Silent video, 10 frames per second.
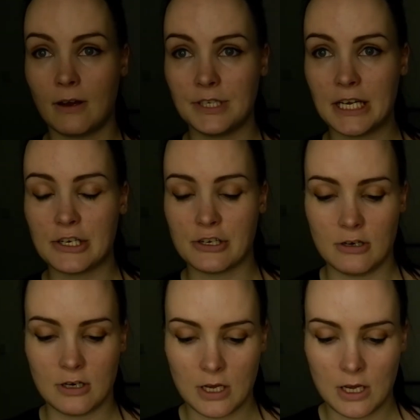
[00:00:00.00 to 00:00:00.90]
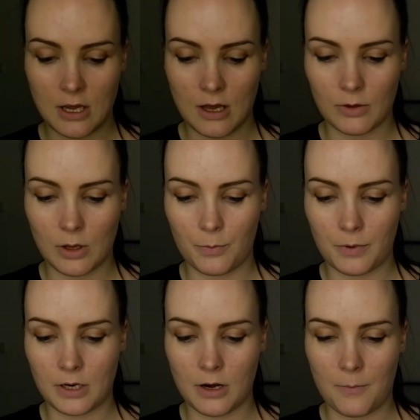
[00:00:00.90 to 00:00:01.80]
foundation. I will
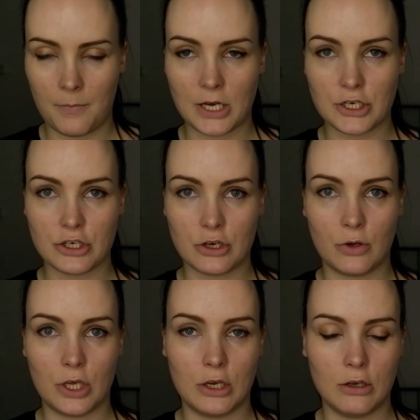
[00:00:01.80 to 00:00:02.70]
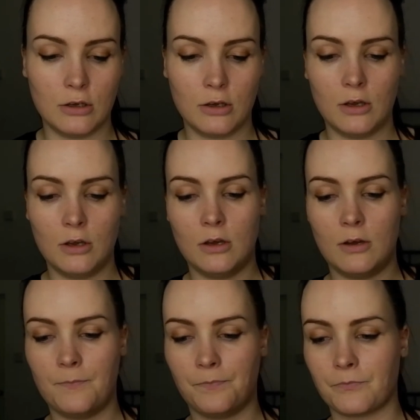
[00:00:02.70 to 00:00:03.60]
open it up and show you,
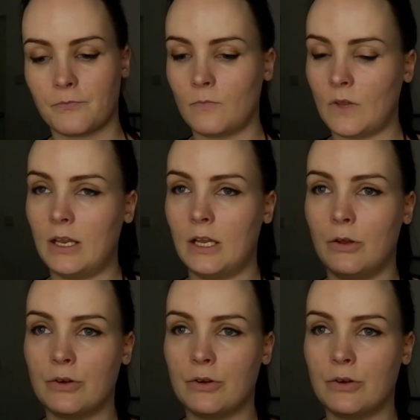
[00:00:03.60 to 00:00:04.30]
and it